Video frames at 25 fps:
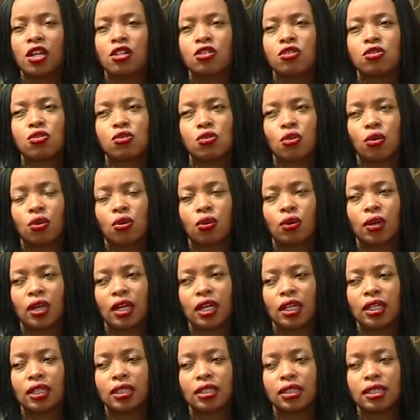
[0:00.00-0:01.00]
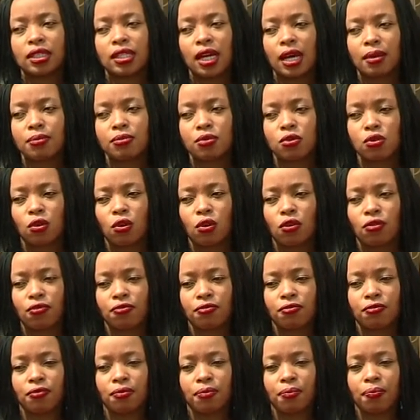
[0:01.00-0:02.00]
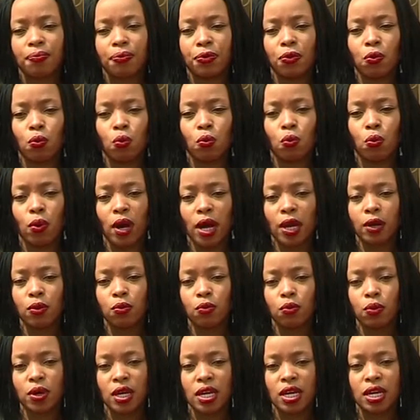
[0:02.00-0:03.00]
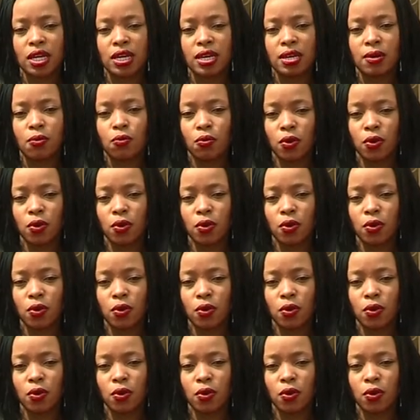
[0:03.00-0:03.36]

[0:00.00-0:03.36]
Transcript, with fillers: So, in terms of when we